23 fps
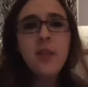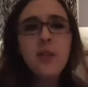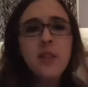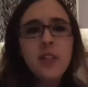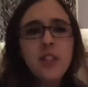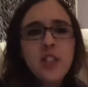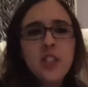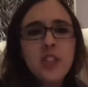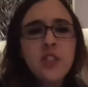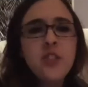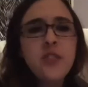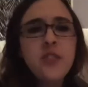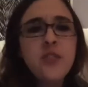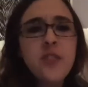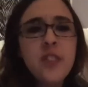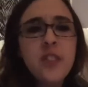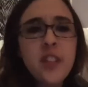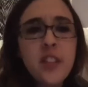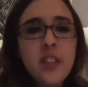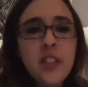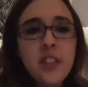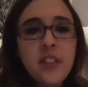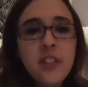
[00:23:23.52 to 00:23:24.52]
would you
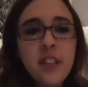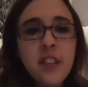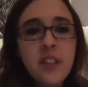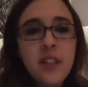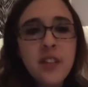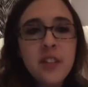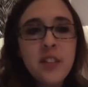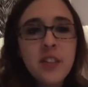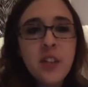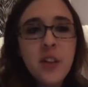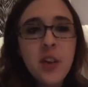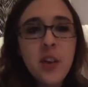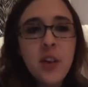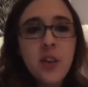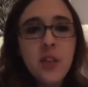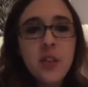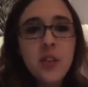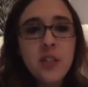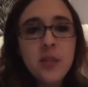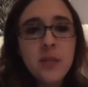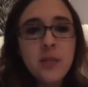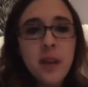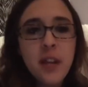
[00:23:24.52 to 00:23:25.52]
feel if there were no
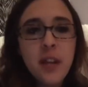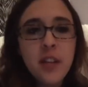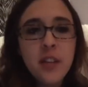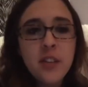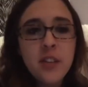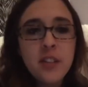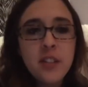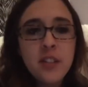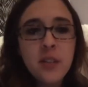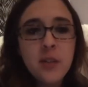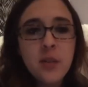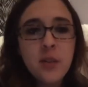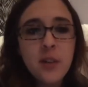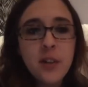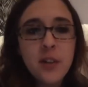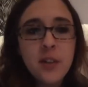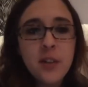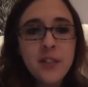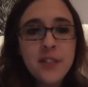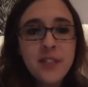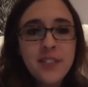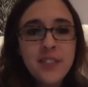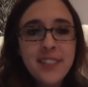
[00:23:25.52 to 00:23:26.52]
tomatoes in the world?